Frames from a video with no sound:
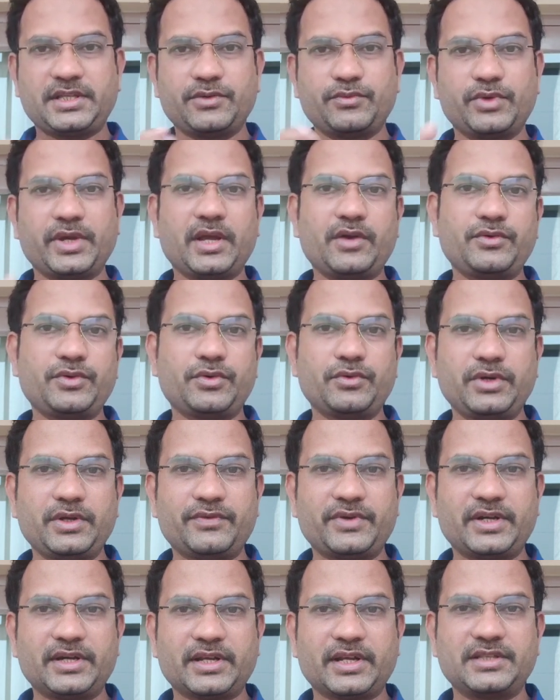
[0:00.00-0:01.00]
see, we have two
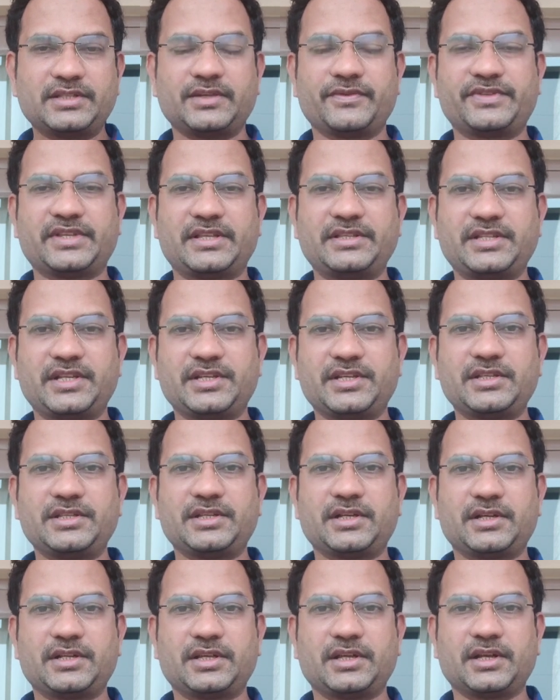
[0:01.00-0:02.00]
different kinds of
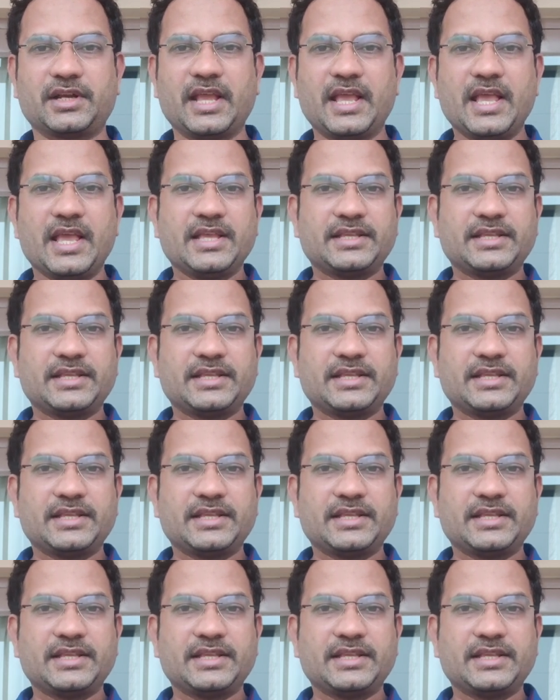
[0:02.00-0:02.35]
sensations are there.